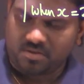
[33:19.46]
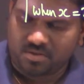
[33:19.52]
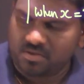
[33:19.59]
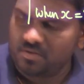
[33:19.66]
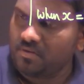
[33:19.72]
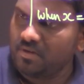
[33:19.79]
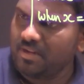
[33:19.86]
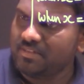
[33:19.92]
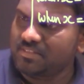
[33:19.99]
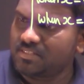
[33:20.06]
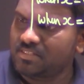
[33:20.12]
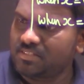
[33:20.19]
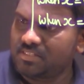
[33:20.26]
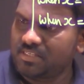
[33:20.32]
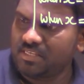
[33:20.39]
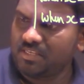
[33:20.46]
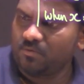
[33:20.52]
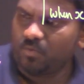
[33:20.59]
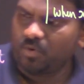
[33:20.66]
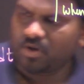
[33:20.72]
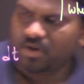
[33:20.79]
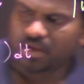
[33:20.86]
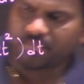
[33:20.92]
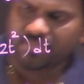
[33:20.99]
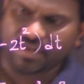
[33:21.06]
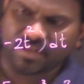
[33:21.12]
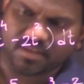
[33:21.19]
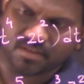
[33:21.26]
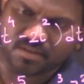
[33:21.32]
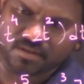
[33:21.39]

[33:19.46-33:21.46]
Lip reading: So let's see what I'm getting